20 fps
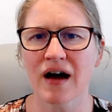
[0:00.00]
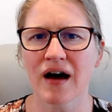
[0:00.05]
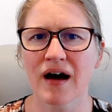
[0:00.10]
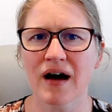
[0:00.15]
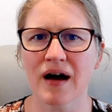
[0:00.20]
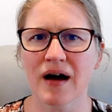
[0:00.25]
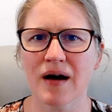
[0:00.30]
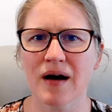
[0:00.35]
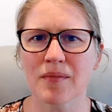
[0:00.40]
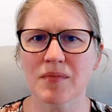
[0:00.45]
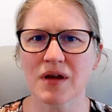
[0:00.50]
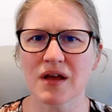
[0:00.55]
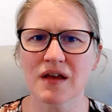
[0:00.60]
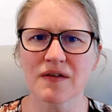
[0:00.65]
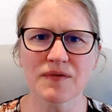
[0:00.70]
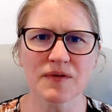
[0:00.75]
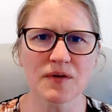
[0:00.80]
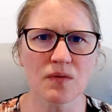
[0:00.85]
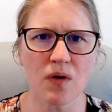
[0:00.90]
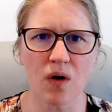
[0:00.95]

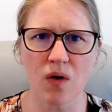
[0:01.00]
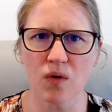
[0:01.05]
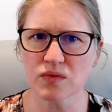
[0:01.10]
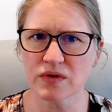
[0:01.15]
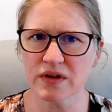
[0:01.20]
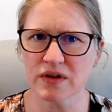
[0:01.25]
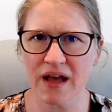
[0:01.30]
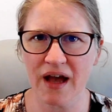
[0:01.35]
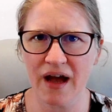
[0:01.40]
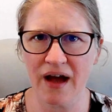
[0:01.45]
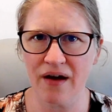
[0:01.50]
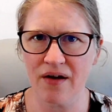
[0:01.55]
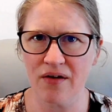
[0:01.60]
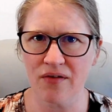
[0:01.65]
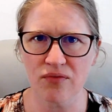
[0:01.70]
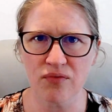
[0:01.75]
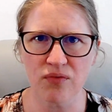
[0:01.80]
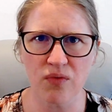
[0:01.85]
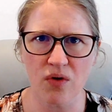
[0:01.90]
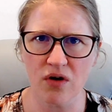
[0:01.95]
If you only
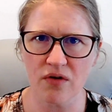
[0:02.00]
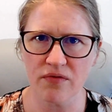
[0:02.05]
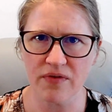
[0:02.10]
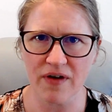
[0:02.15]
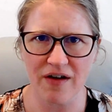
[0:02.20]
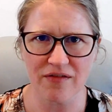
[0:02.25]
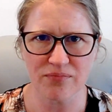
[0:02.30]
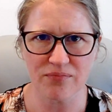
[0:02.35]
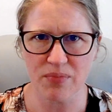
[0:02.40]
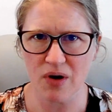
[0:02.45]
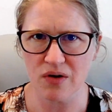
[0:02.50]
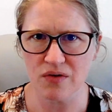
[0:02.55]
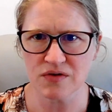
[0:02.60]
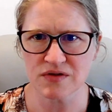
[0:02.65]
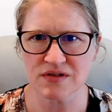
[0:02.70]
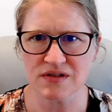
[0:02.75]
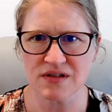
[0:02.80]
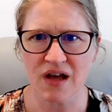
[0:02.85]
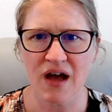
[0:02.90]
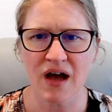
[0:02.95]
have 4 or 5
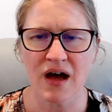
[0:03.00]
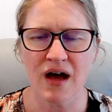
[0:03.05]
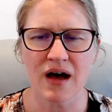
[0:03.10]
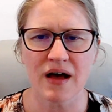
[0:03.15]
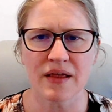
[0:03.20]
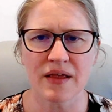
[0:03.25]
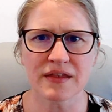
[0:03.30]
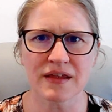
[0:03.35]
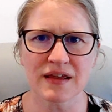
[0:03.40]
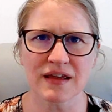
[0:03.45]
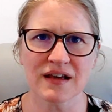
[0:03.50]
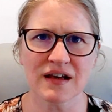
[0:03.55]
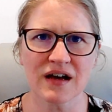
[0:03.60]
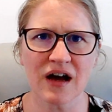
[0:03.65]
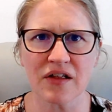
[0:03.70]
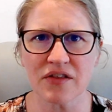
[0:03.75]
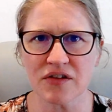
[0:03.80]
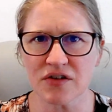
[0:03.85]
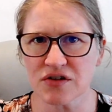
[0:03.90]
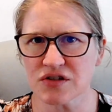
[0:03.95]
posts, the
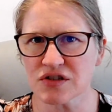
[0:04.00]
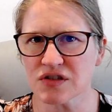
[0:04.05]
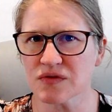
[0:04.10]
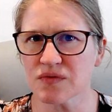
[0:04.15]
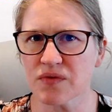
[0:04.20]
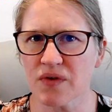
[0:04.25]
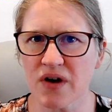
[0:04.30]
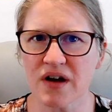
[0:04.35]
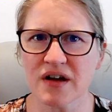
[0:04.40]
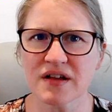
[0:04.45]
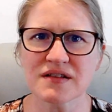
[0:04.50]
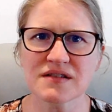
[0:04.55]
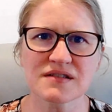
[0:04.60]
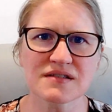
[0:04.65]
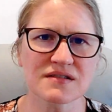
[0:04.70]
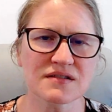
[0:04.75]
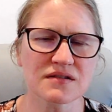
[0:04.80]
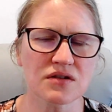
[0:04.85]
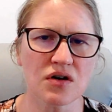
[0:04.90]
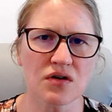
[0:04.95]
colors,
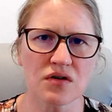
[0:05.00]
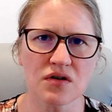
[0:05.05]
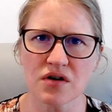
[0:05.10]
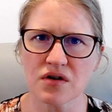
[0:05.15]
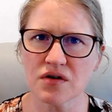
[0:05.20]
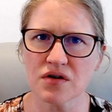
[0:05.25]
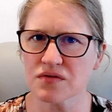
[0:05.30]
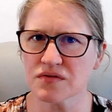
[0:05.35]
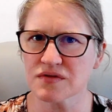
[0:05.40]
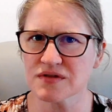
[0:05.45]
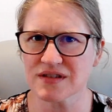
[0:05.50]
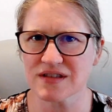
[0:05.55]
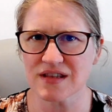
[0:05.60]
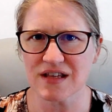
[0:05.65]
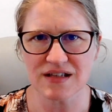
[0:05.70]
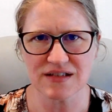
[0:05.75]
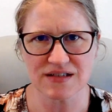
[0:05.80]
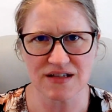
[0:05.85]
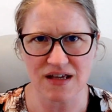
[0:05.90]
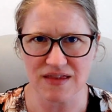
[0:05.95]
fonts, logos,
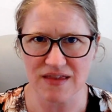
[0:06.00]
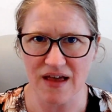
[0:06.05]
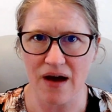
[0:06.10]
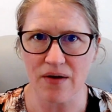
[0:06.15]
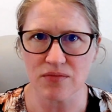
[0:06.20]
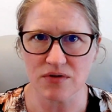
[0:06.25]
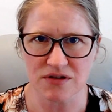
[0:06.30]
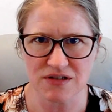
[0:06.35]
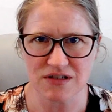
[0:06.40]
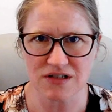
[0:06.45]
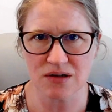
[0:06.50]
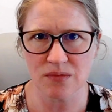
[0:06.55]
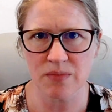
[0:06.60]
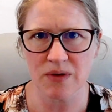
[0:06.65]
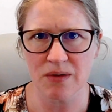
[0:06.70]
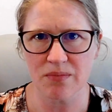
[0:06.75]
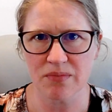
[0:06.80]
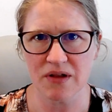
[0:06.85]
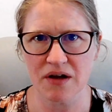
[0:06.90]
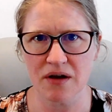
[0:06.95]
things like that will still
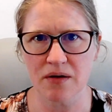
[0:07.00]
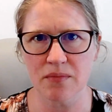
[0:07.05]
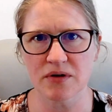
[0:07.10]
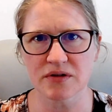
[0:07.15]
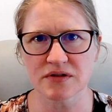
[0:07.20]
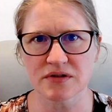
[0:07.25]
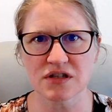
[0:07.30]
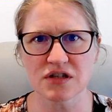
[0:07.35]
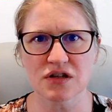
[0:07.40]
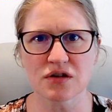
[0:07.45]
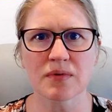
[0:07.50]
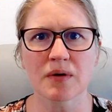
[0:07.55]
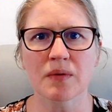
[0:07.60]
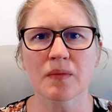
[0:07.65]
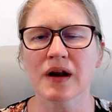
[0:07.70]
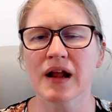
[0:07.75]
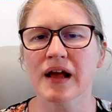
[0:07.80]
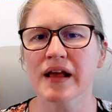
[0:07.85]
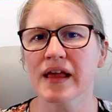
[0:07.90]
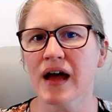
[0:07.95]
be applicable to you. But
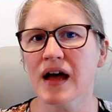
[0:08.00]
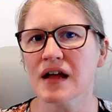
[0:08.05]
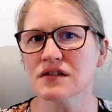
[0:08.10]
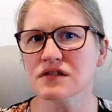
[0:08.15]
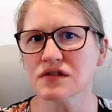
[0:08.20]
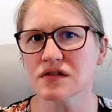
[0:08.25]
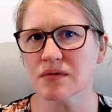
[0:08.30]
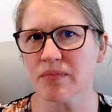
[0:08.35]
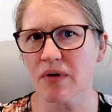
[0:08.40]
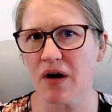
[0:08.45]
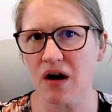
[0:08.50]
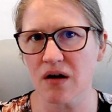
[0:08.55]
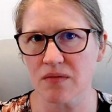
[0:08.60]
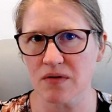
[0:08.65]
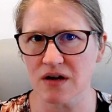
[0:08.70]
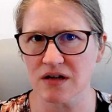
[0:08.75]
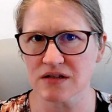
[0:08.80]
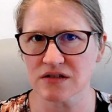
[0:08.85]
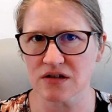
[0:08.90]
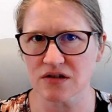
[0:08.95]
when I get to the part
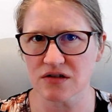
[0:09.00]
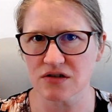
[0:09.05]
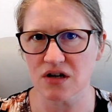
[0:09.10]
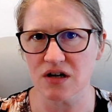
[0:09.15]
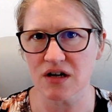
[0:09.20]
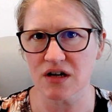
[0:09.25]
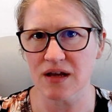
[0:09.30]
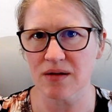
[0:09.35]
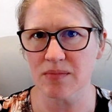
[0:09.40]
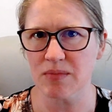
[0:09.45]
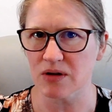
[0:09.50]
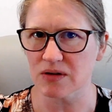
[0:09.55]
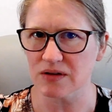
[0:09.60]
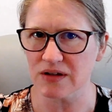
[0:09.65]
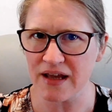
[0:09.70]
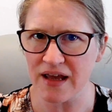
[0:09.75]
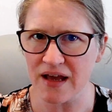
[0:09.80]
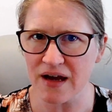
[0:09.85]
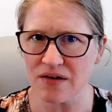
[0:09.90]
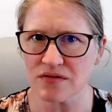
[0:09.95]
where I start talking about
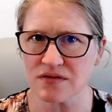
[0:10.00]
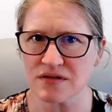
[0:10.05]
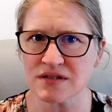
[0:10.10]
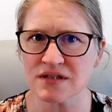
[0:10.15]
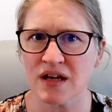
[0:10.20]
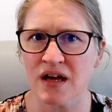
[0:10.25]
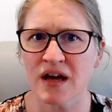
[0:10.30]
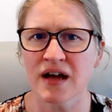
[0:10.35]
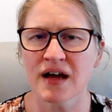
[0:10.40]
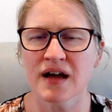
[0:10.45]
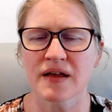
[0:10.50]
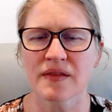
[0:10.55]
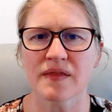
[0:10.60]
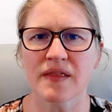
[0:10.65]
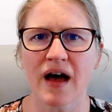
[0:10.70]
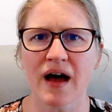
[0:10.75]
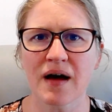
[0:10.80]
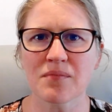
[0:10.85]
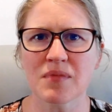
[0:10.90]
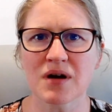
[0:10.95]
layouts,
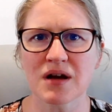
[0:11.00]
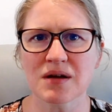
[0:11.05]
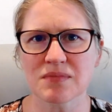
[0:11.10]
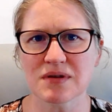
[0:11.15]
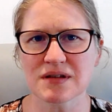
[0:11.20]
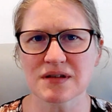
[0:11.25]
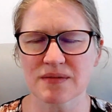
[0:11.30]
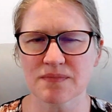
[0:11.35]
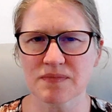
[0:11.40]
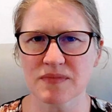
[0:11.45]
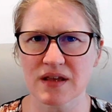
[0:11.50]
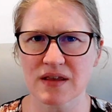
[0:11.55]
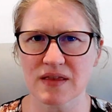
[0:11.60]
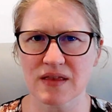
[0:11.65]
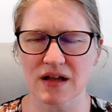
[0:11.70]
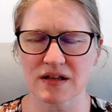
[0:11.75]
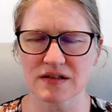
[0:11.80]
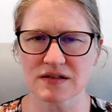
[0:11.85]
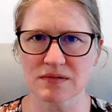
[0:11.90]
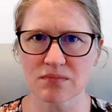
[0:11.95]
that might be something
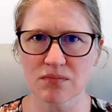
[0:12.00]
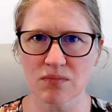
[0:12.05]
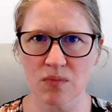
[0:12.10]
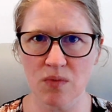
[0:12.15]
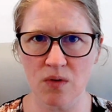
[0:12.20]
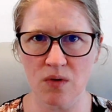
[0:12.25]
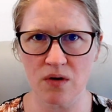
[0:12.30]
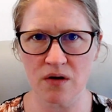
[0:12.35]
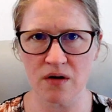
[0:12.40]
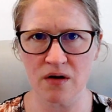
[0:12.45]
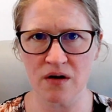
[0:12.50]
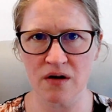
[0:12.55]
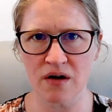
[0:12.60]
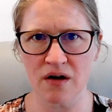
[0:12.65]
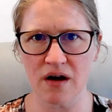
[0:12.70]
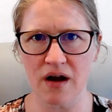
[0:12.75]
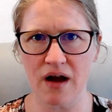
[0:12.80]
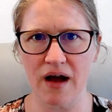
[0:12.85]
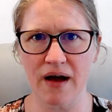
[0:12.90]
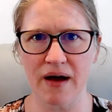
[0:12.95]
that's
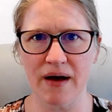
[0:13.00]
more